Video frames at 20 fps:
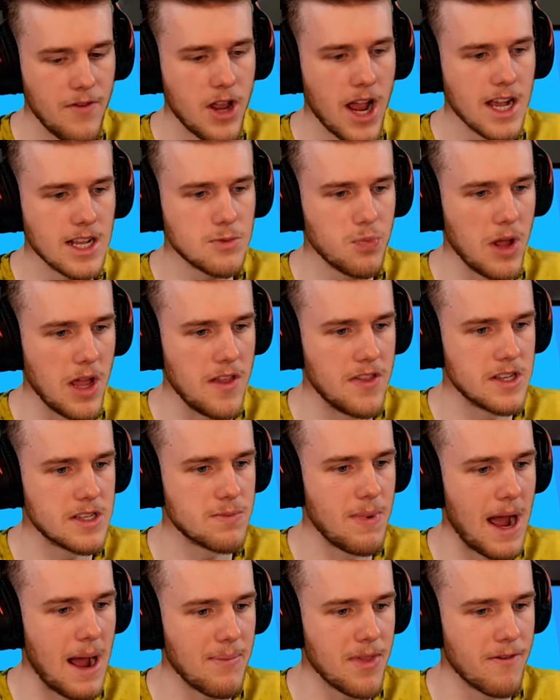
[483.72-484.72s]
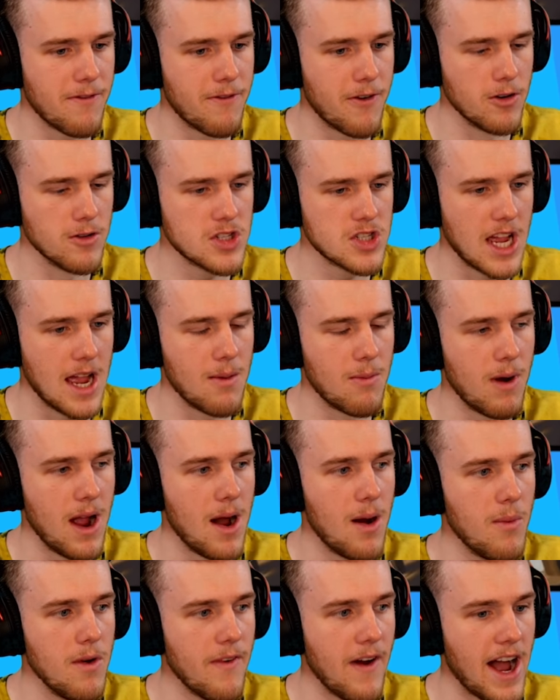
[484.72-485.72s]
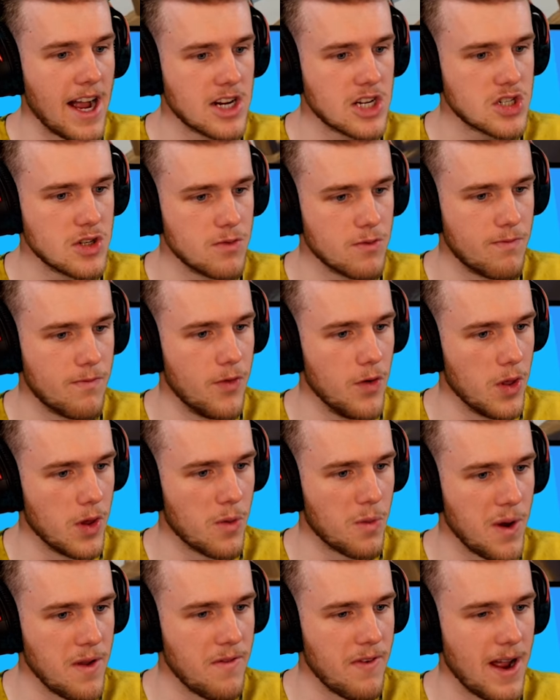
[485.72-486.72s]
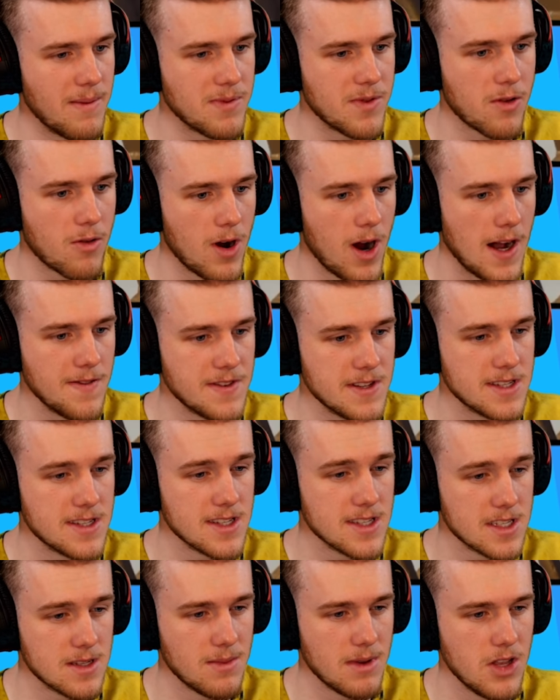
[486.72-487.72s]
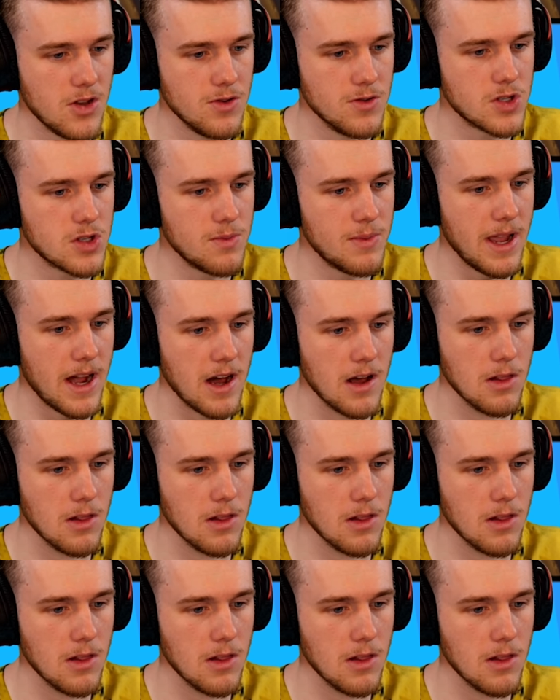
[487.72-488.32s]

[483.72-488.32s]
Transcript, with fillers: you guys played this map the first time round, we've actually fully revamped the crafting crafting system. It used to be a